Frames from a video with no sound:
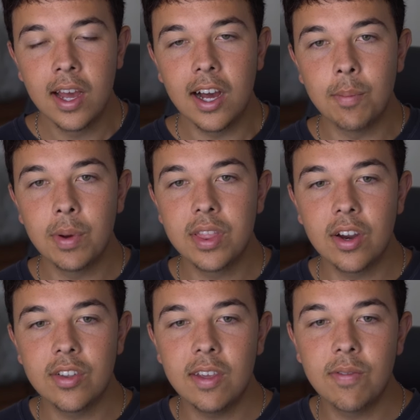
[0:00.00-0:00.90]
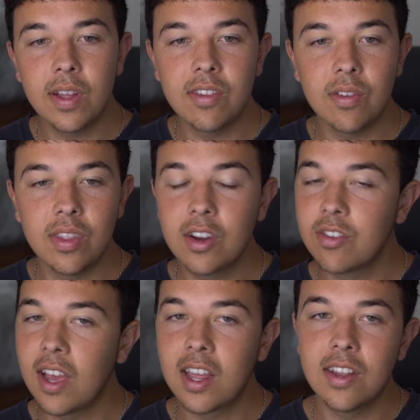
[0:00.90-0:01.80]
But their
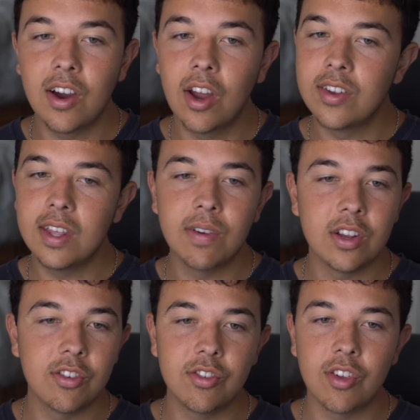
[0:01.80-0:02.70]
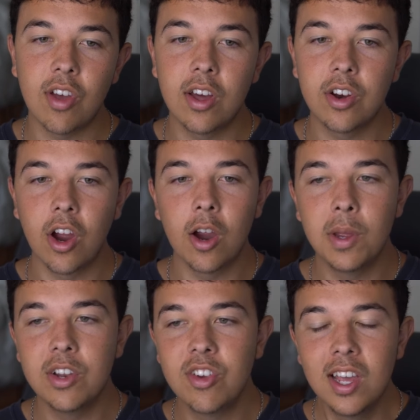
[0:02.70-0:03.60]
secondary on defense is just utter
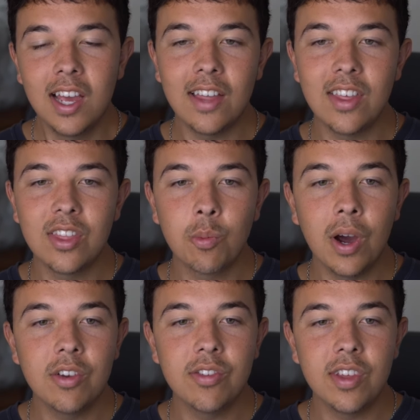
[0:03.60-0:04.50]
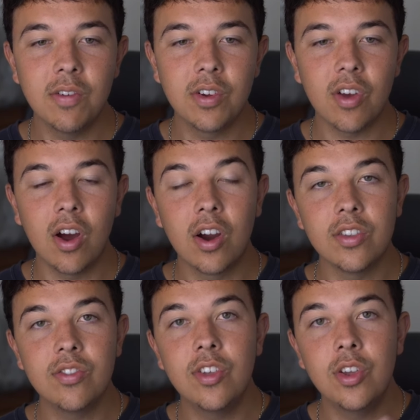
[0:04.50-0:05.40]
garbage. And then their wide receivers
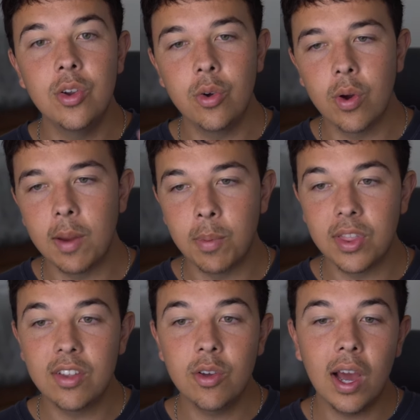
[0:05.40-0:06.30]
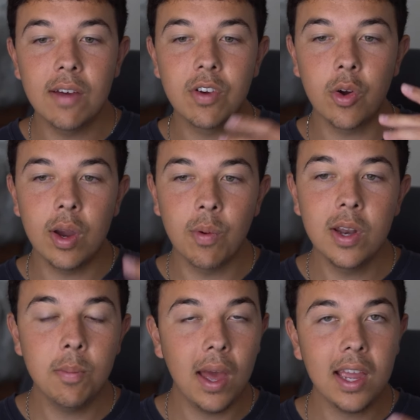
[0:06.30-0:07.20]
aren't too great. But they do have a great
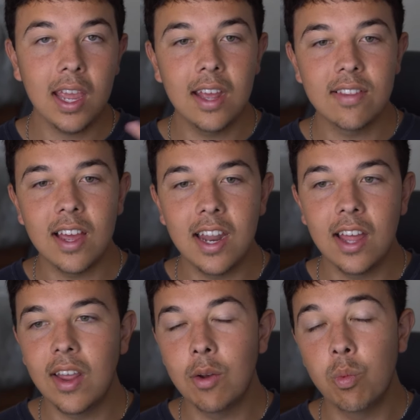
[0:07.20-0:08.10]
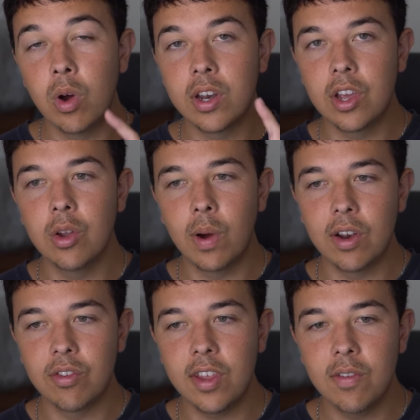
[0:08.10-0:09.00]
running back and tight end and one good
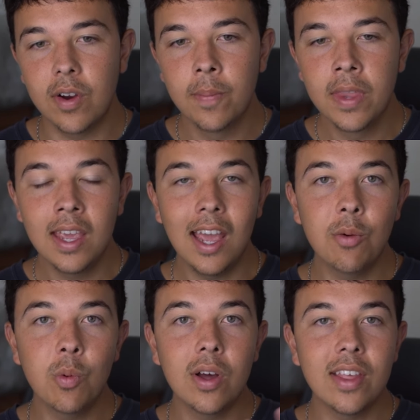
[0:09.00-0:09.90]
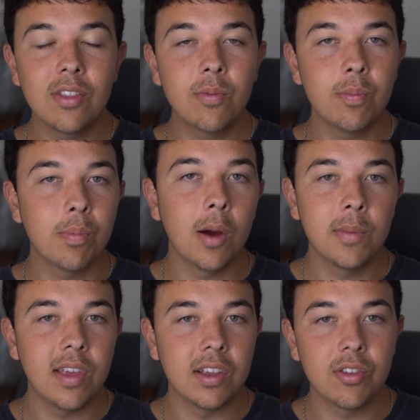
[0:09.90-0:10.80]
wide receiver and one that's
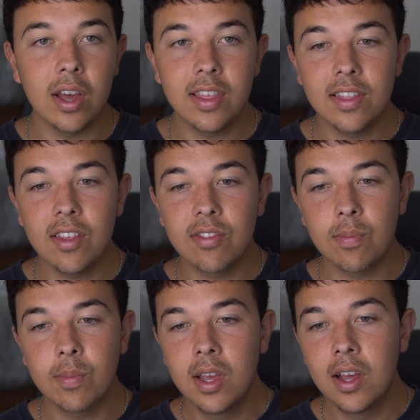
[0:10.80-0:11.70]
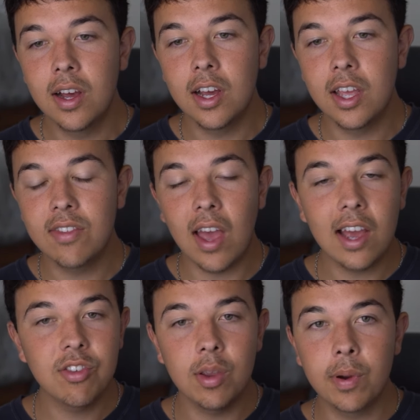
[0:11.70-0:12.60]
promising. So I think this is
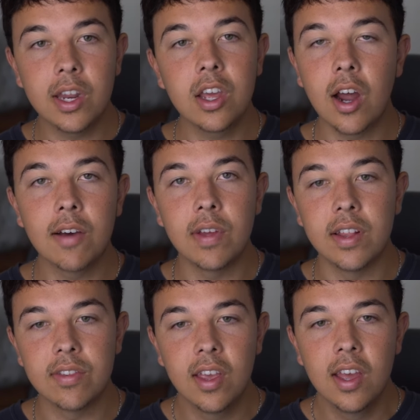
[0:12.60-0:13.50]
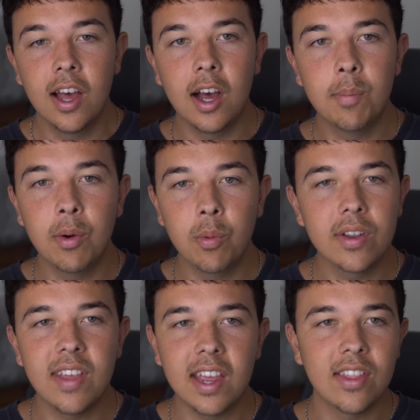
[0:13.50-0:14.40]
actually a pretty good offense. But
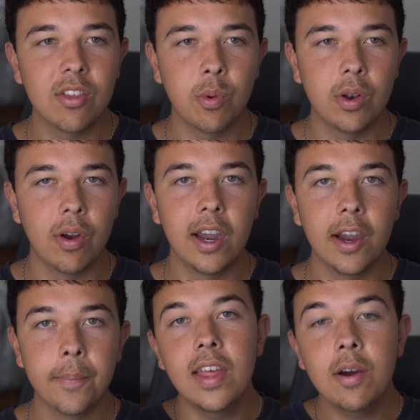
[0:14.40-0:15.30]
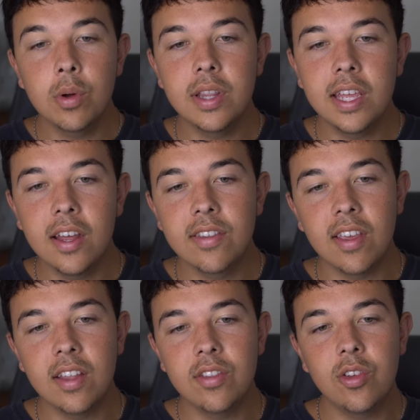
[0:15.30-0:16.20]
we're taking this win right here. And that will lead us
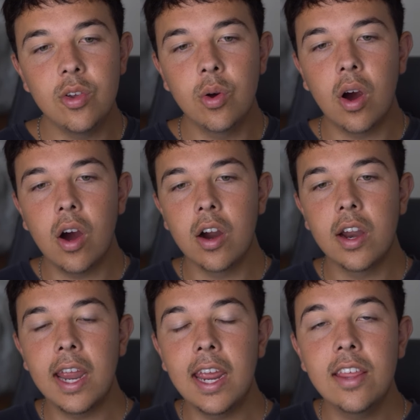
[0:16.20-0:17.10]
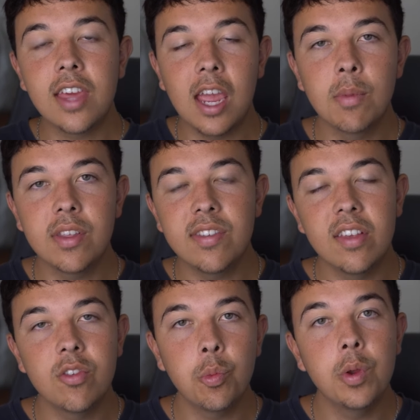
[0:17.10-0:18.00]
into our 8th game of the
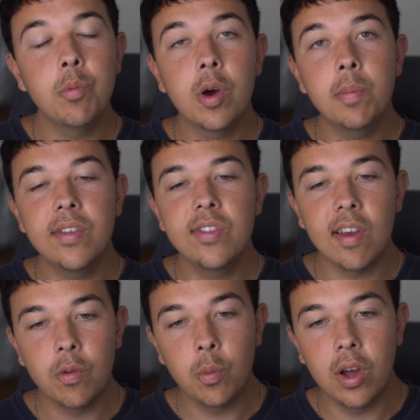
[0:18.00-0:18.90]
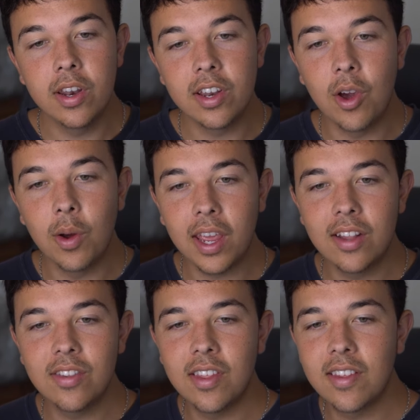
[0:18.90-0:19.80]
season. We will be 7-1 going
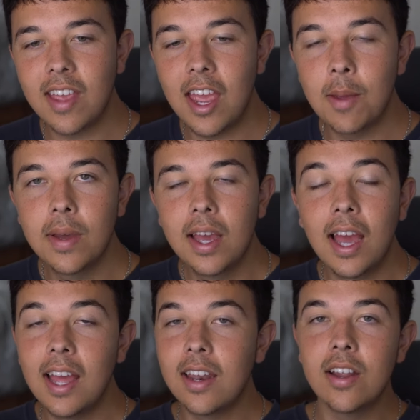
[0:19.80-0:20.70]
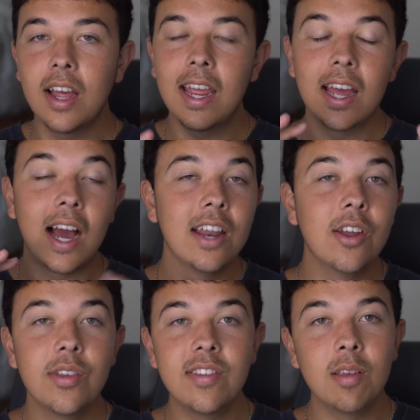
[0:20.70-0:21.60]
into this game. And hey, I
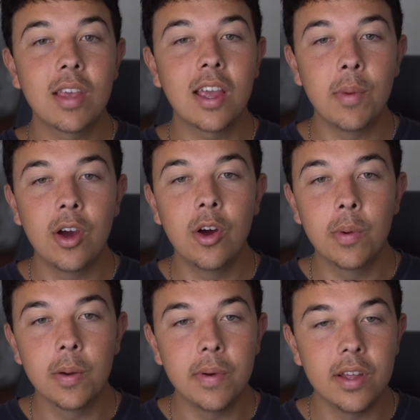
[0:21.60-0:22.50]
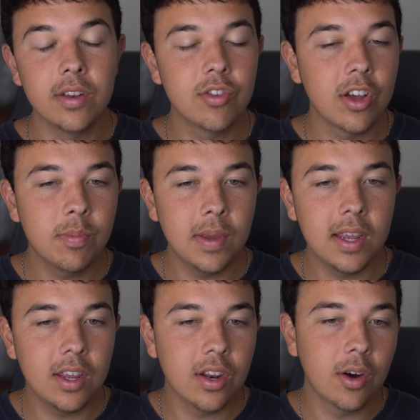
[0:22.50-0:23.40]
know this seems like I'm a homer, but trust
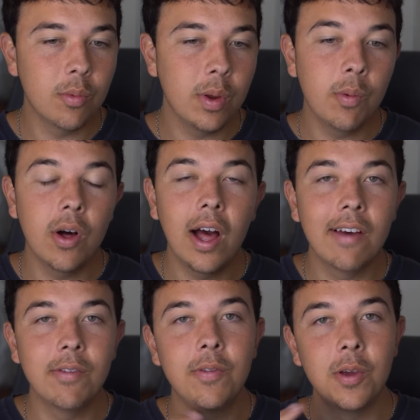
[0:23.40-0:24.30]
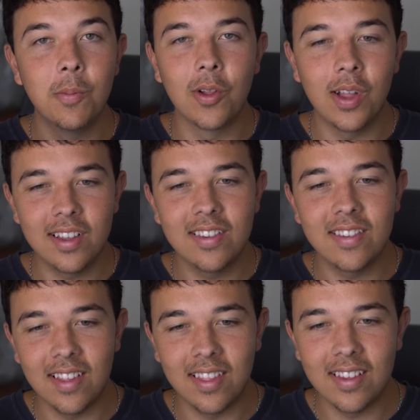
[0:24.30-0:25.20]
me, we will have a few more
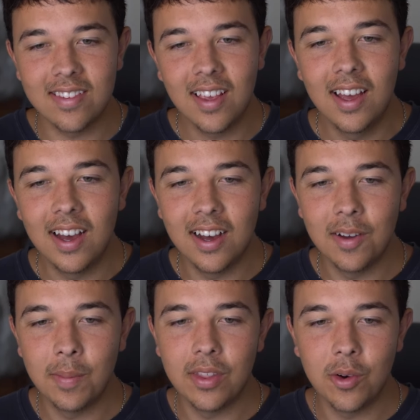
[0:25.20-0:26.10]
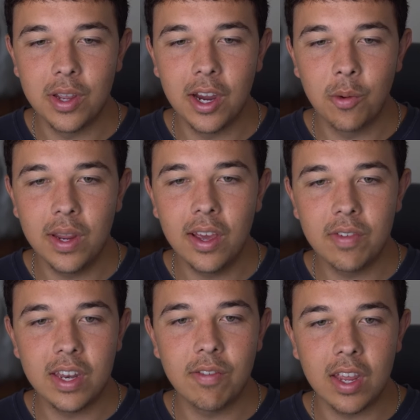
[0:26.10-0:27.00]
losses than this in the whole year. We
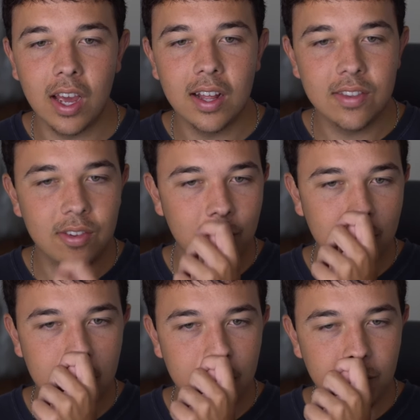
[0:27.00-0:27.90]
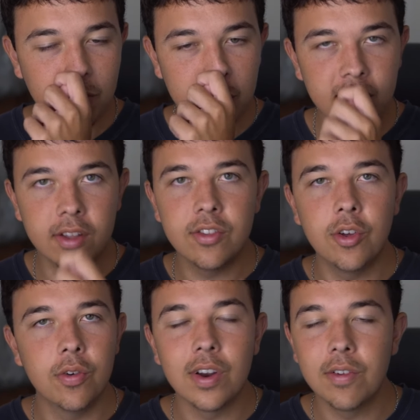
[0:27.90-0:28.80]
haven't even got to, we've only done
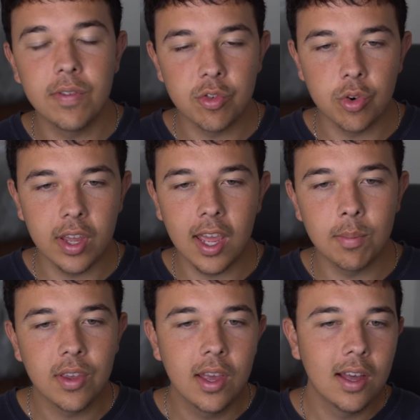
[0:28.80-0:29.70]
2 of our divisional games.